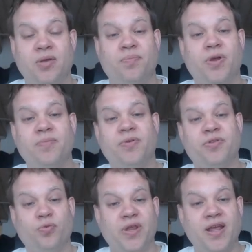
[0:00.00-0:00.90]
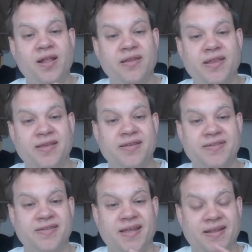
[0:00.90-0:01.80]
But the reality
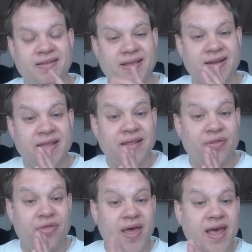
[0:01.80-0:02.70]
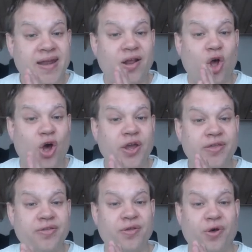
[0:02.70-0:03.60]
is that I
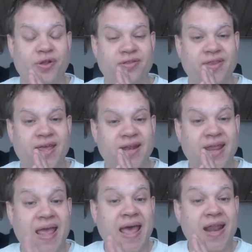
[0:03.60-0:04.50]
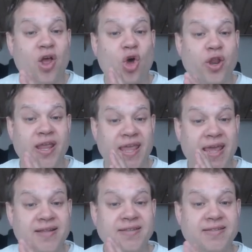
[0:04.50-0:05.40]
thought, that ad hoc
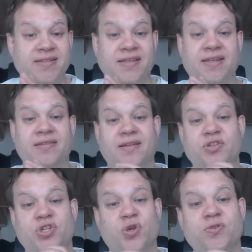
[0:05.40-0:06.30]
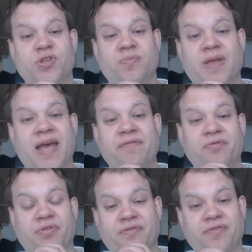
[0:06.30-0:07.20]
entity that shows up
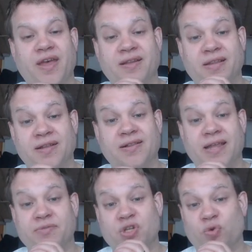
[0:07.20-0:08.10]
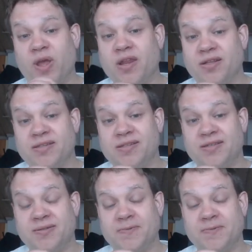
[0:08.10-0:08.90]
after the fact and claims credits,